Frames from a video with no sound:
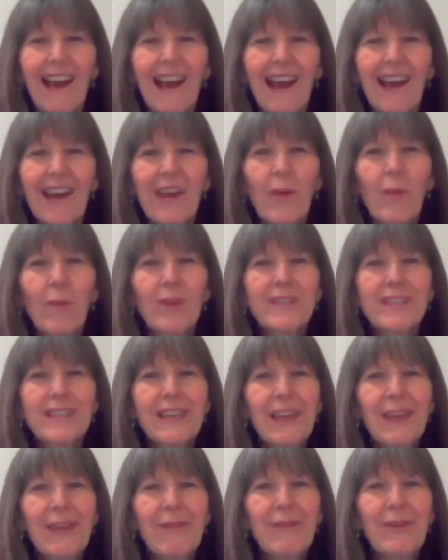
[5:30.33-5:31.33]
And I wonder
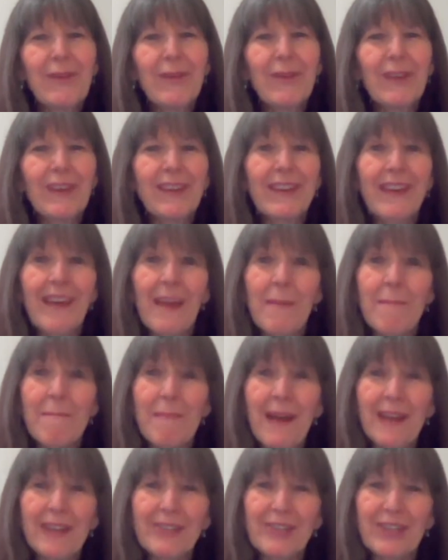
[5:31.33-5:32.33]
if you can
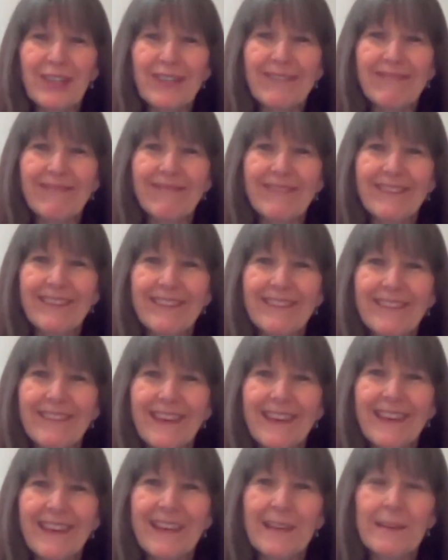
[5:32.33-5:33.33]
imagine the
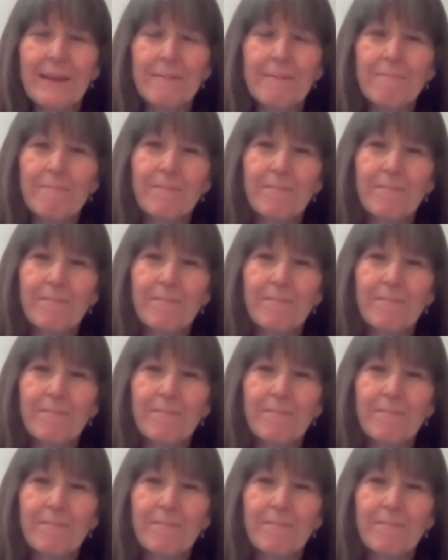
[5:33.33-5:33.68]
scene.